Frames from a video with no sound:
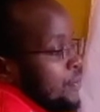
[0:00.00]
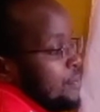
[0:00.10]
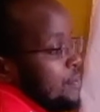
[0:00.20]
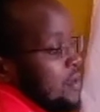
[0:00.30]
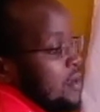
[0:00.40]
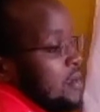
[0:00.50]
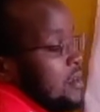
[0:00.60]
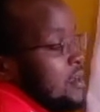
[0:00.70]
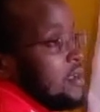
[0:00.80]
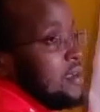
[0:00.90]

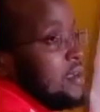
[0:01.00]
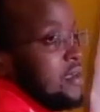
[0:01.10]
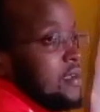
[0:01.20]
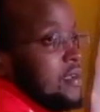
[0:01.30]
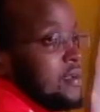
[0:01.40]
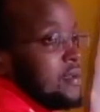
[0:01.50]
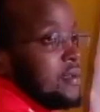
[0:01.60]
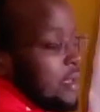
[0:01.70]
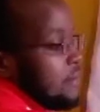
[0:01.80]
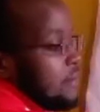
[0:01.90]
mi,
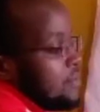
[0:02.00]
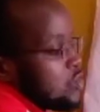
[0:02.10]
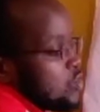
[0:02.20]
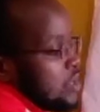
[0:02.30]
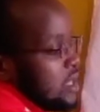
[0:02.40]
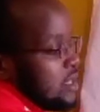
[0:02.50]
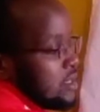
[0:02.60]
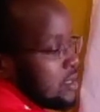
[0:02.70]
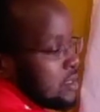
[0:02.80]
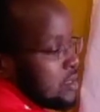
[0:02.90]

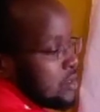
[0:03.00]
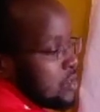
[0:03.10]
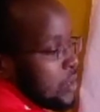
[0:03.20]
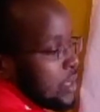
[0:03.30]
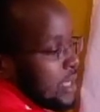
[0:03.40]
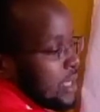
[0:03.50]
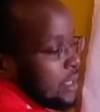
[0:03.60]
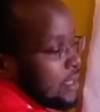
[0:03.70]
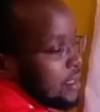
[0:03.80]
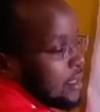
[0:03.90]
between
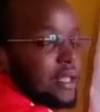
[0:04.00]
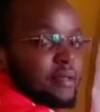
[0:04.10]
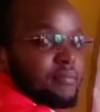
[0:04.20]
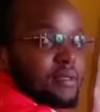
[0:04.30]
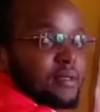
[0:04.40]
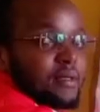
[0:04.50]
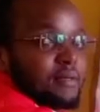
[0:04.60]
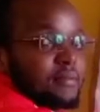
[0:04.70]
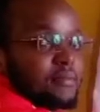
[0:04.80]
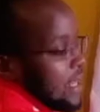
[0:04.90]
tonic and the median,
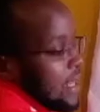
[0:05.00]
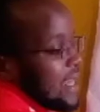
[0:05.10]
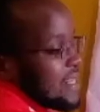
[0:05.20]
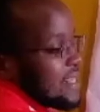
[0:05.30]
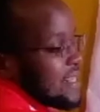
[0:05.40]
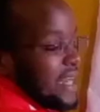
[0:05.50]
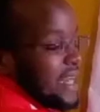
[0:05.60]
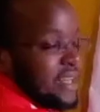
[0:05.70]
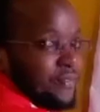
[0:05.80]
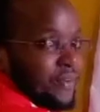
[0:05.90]
there is a
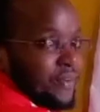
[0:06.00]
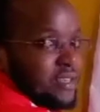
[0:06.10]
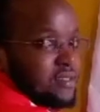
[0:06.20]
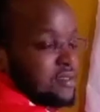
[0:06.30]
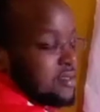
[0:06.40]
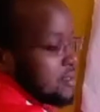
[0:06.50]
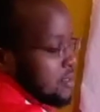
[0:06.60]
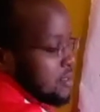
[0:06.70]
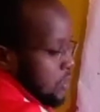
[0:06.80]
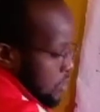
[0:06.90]

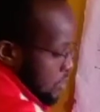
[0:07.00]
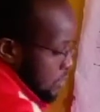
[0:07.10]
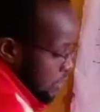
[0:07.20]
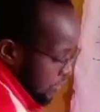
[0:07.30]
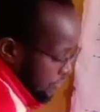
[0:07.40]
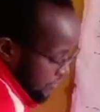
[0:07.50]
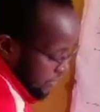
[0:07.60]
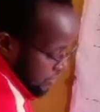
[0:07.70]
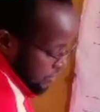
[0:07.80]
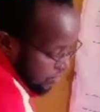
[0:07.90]
difference of
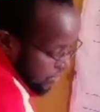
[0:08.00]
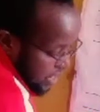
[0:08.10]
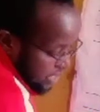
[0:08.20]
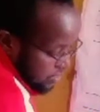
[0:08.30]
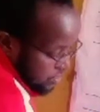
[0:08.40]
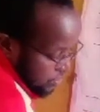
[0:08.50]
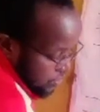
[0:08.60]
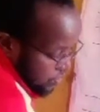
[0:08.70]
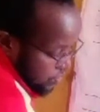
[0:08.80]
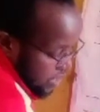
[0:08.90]
one
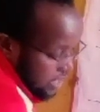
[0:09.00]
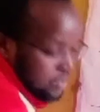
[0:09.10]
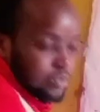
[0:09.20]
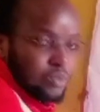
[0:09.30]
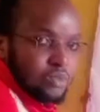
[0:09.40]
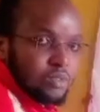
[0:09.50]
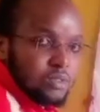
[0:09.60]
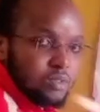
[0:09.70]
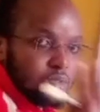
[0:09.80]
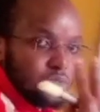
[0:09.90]
tone,
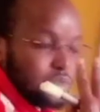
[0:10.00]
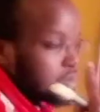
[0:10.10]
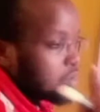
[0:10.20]
two